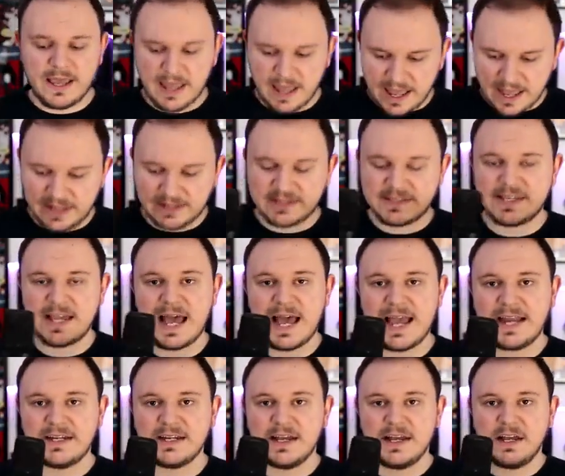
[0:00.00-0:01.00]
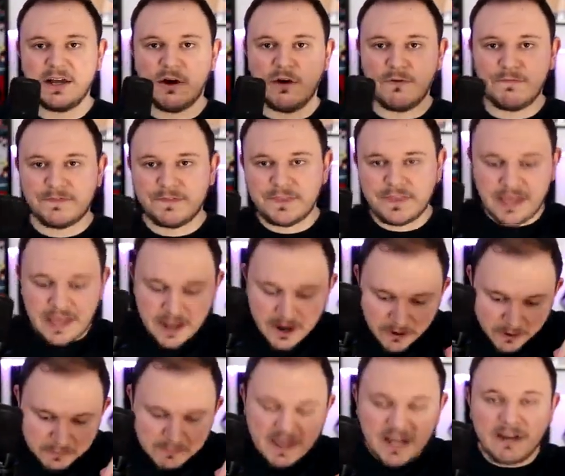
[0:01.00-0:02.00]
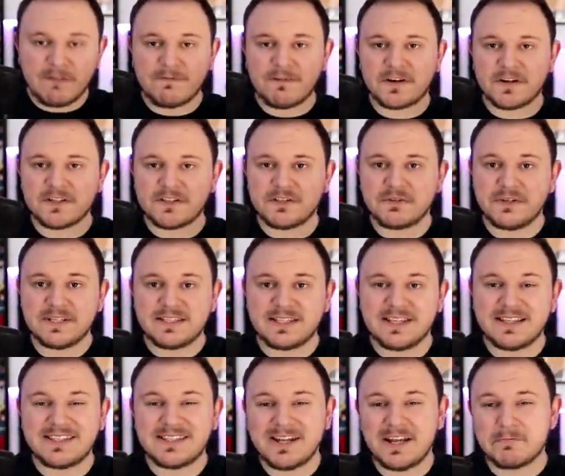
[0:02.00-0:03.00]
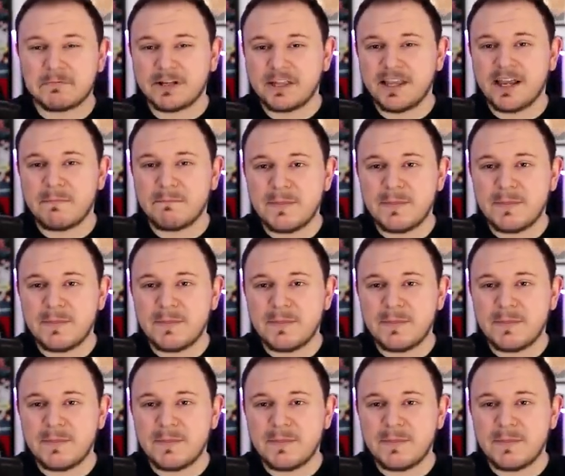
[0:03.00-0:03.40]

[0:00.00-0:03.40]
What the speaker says: inside of their metaverse. So it's not really a